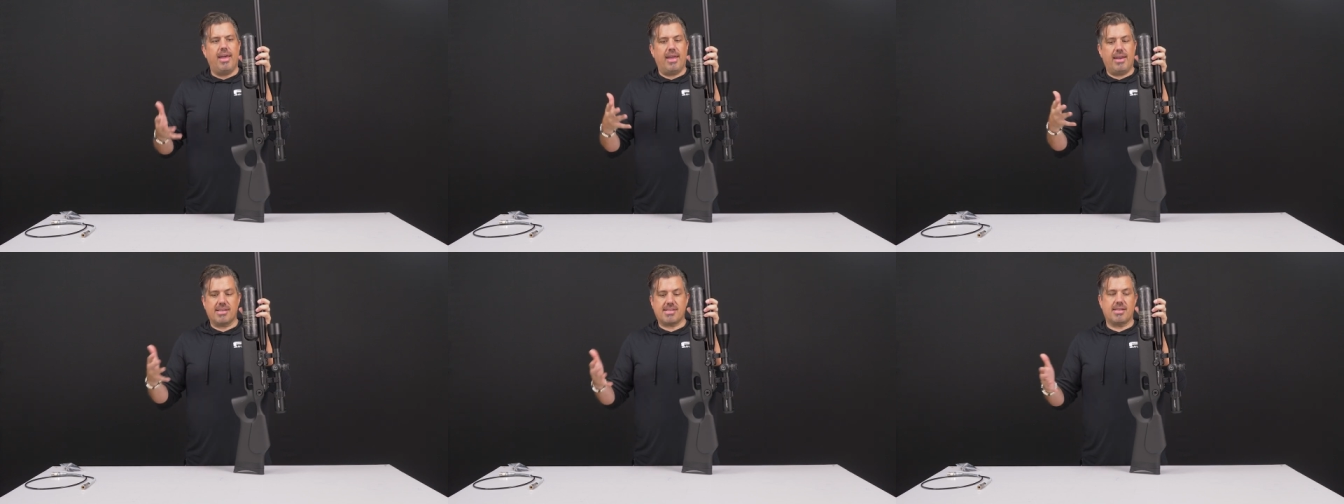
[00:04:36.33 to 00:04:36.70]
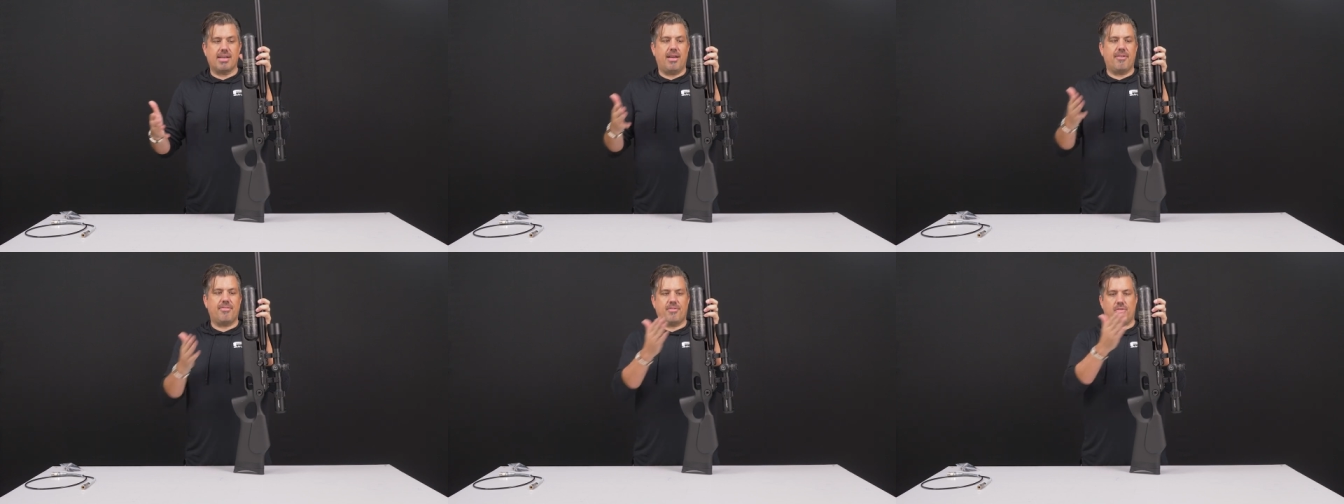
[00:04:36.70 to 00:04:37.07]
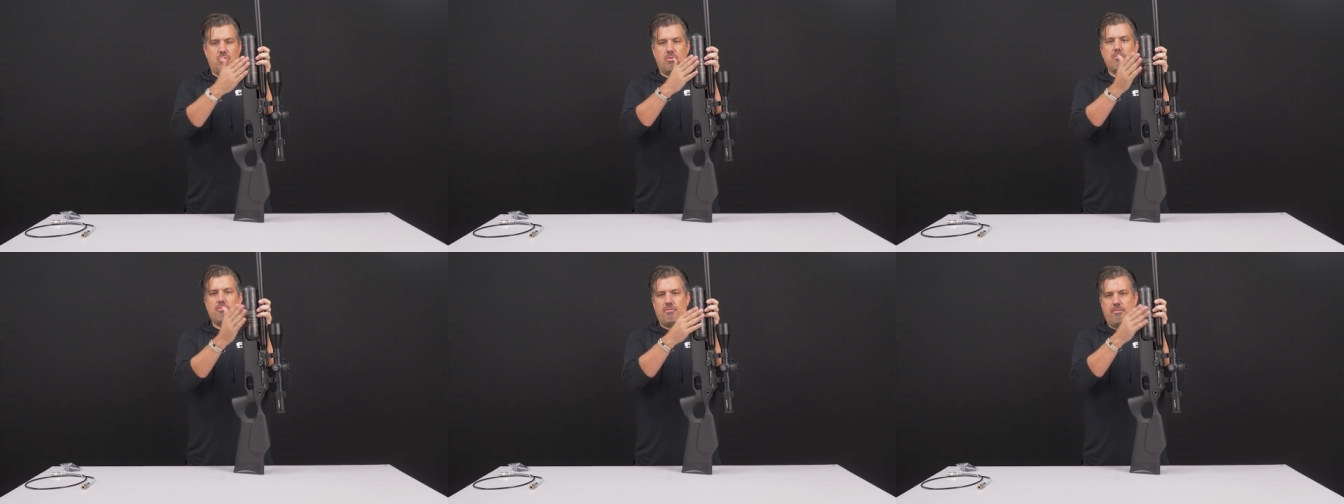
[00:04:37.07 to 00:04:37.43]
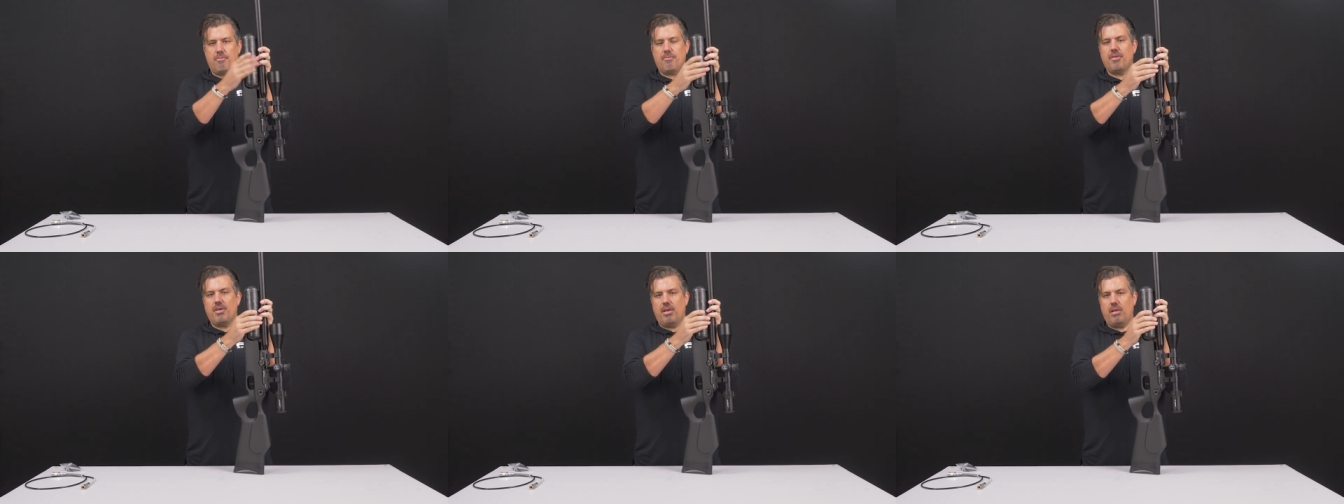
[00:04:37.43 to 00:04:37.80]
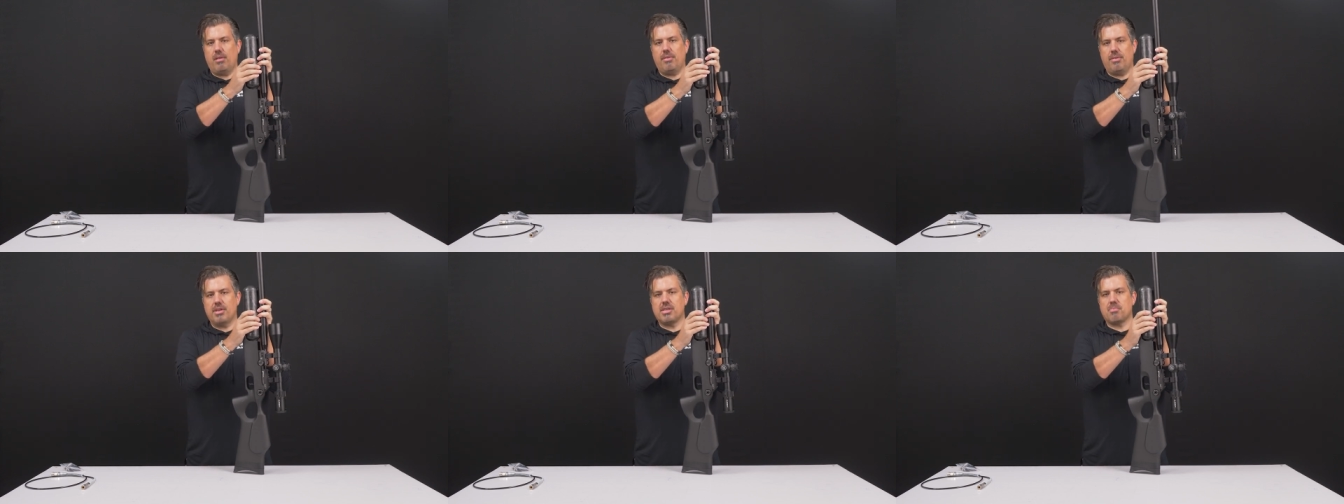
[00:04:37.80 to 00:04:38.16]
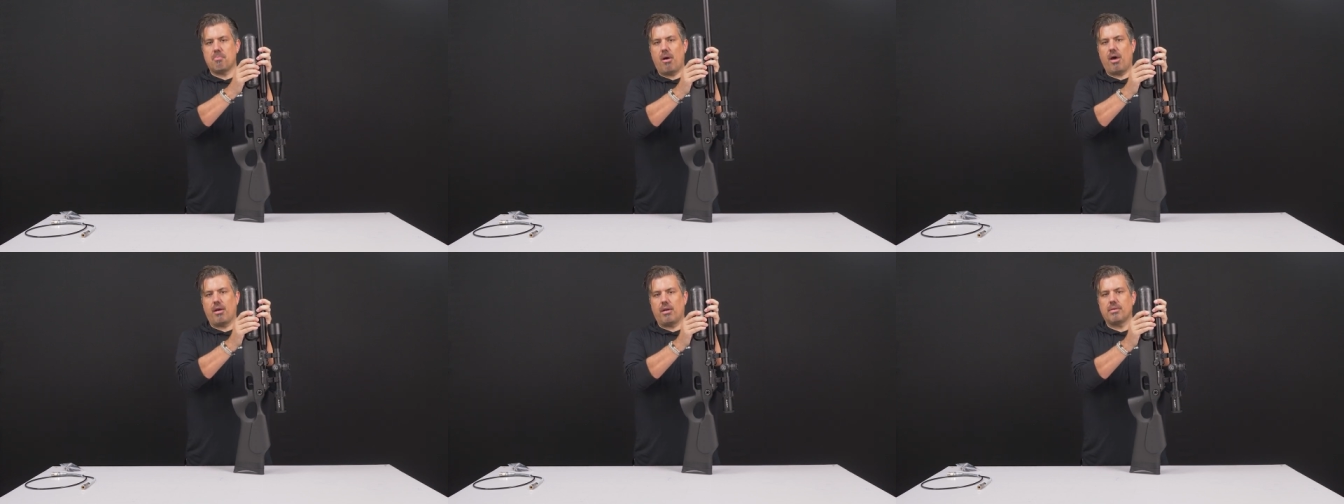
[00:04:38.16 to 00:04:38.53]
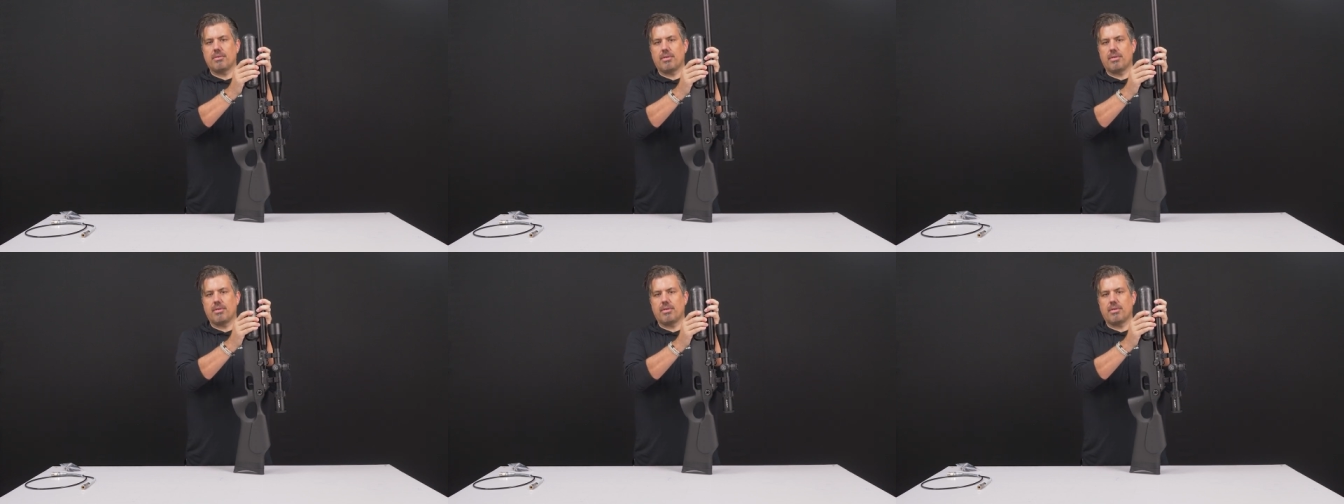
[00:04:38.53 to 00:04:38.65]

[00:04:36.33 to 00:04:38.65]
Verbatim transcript: and it's enough to fill this bottle.